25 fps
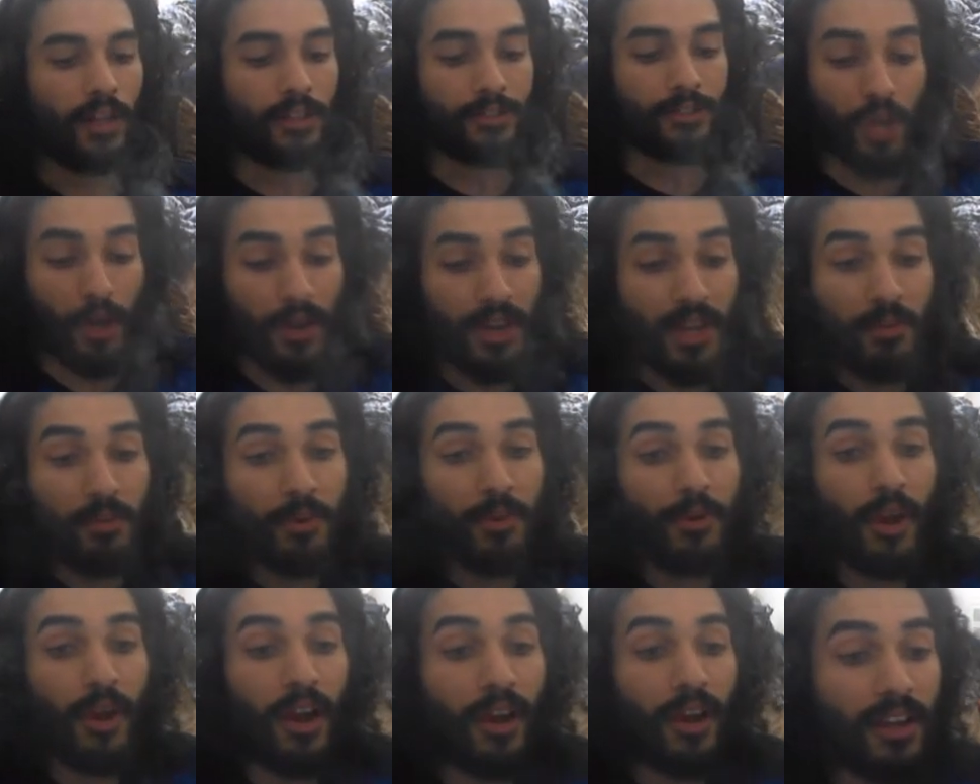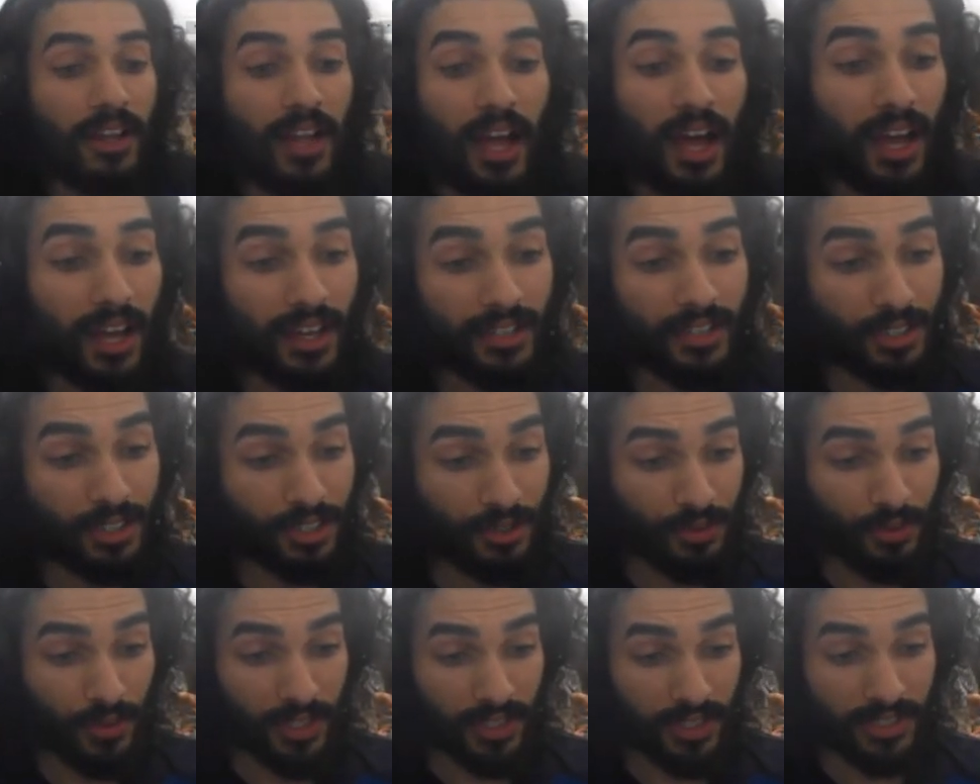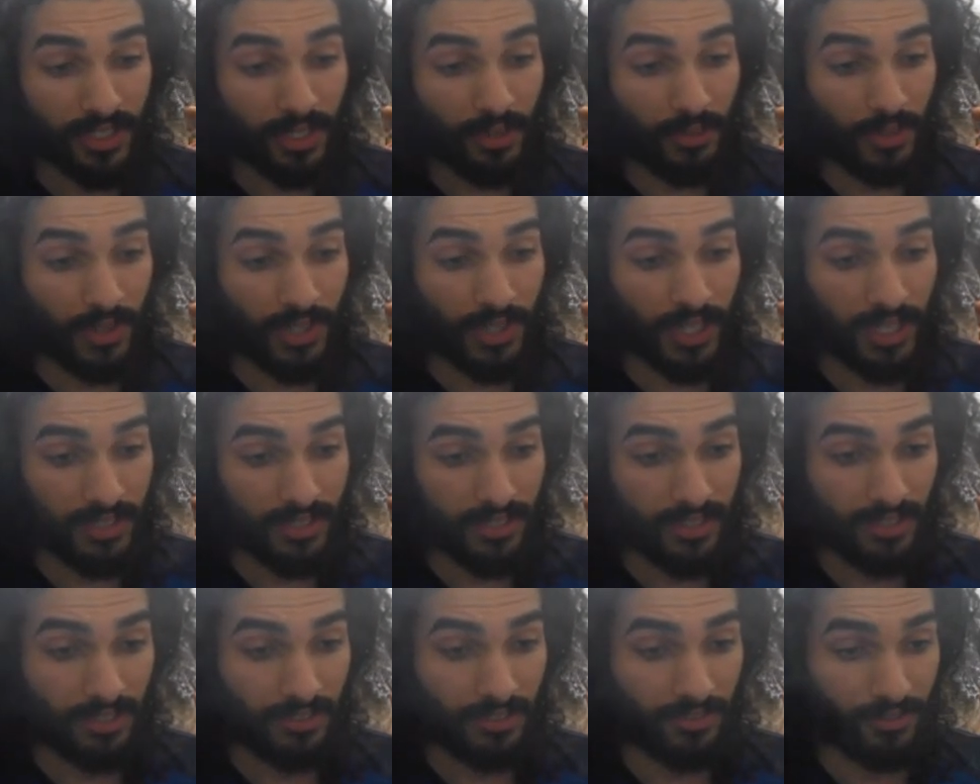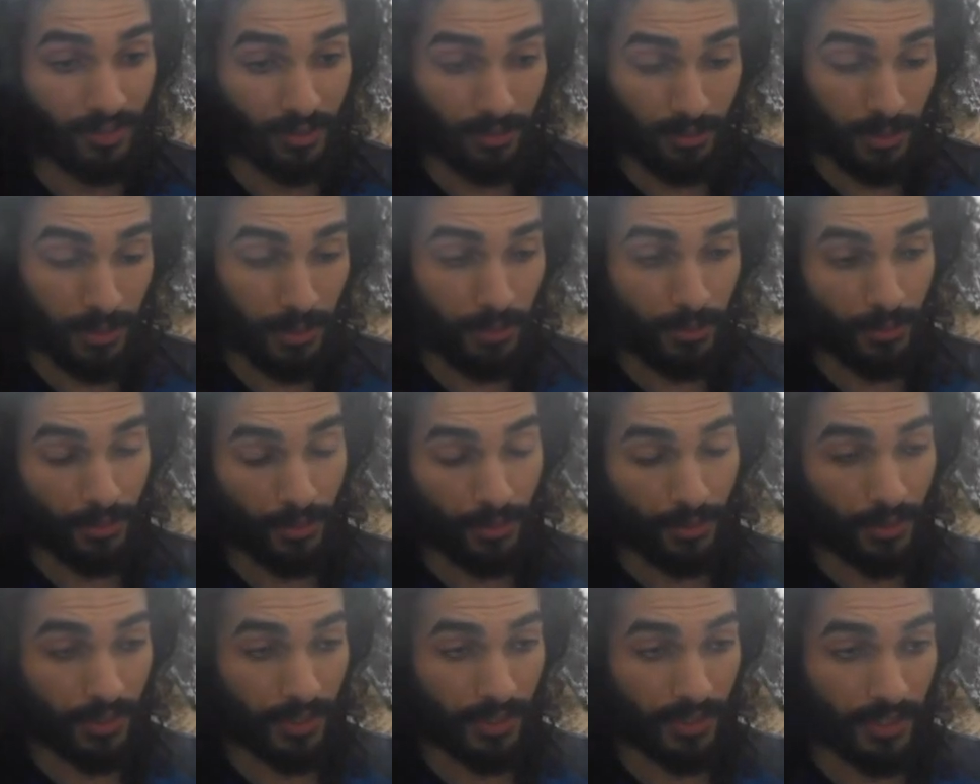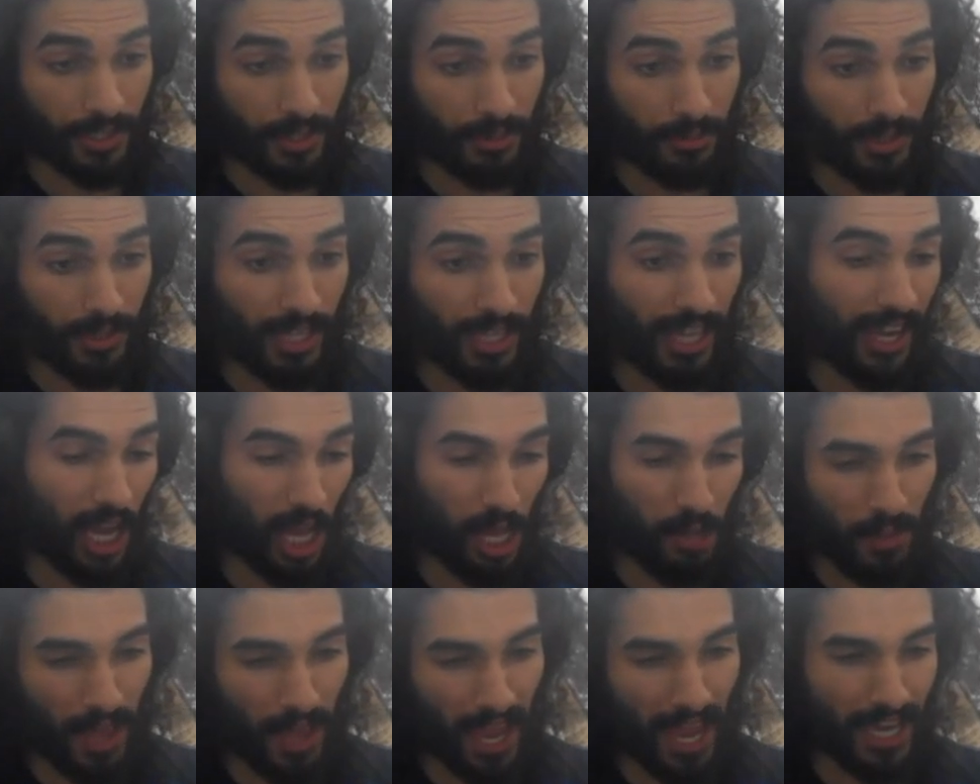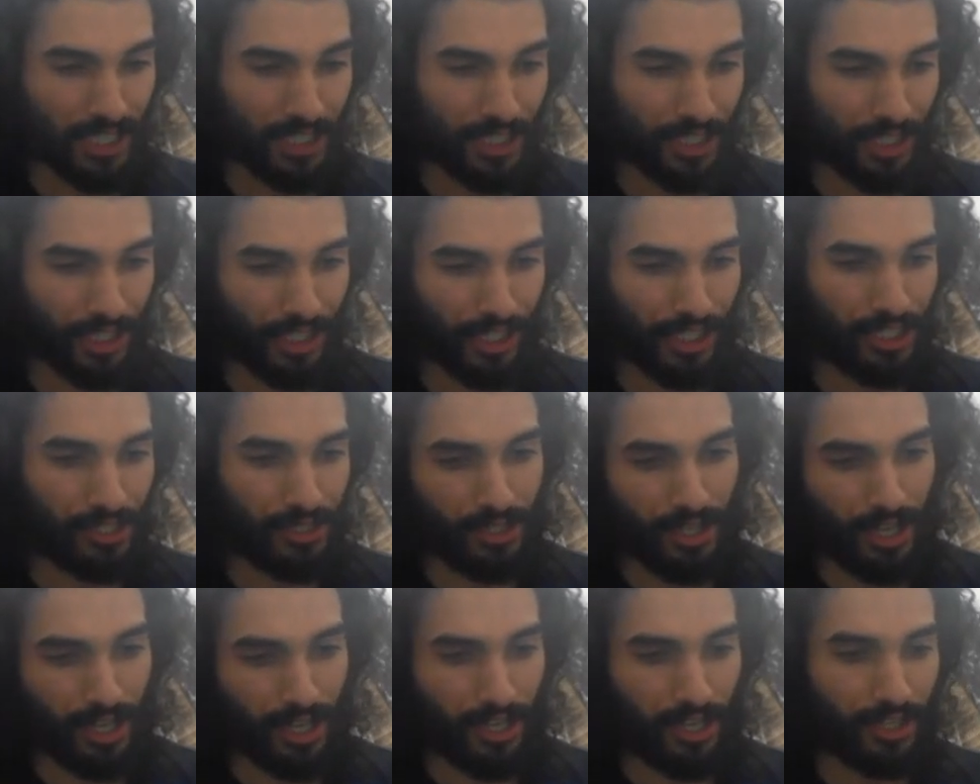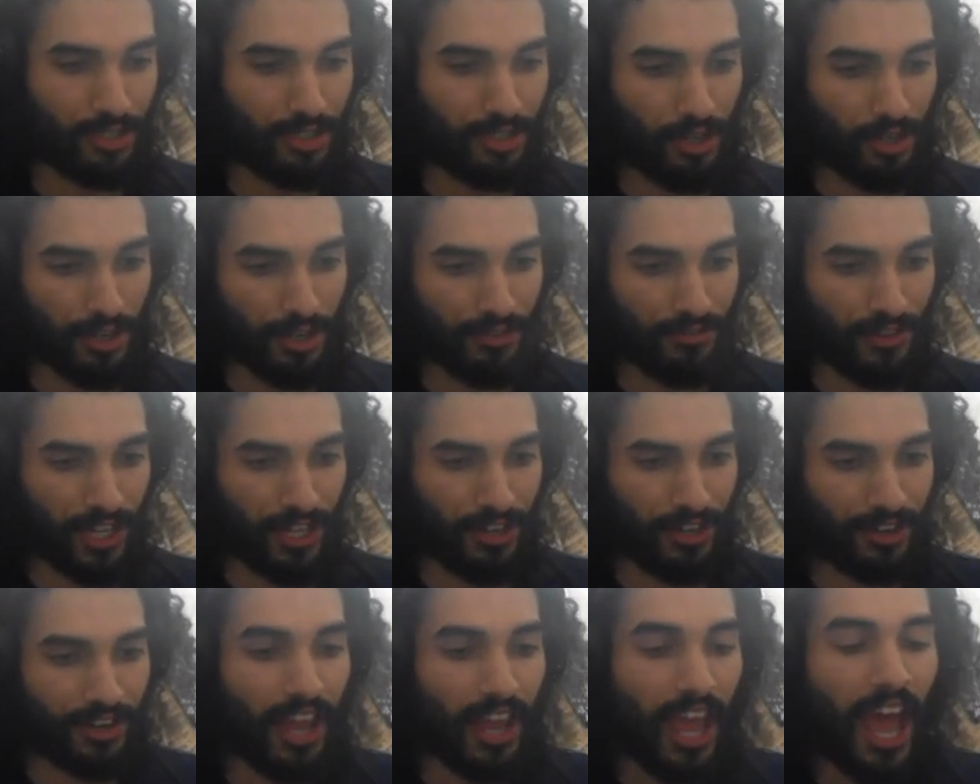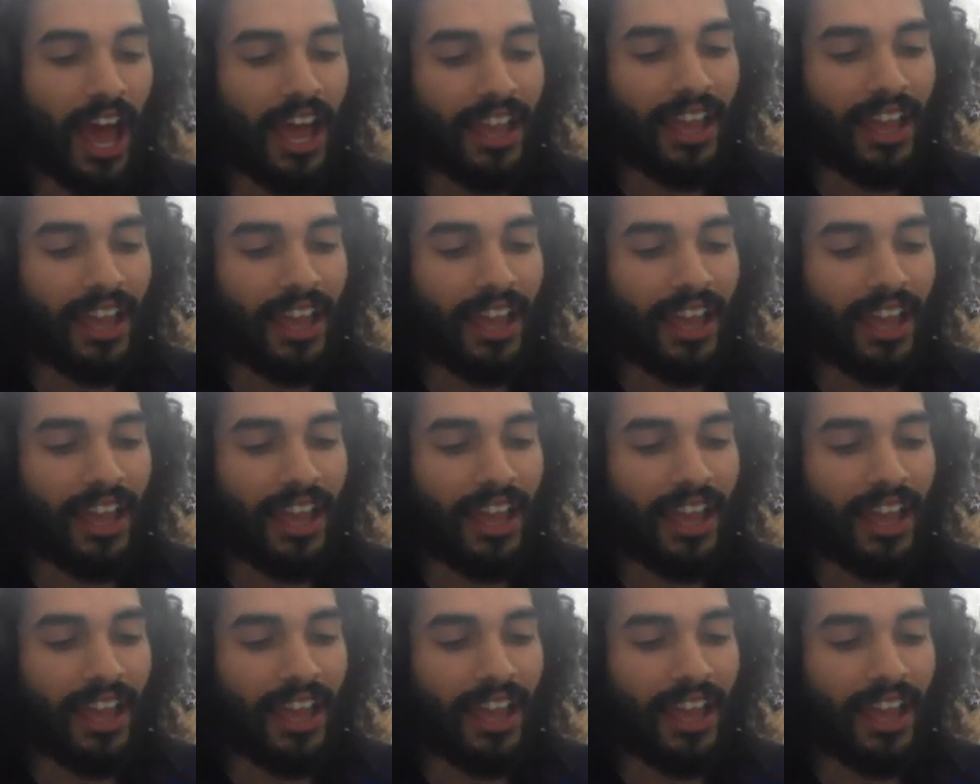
don't get me wrong. I just want to say one last thing for people who are going to be like, I'm actually Darth Vader.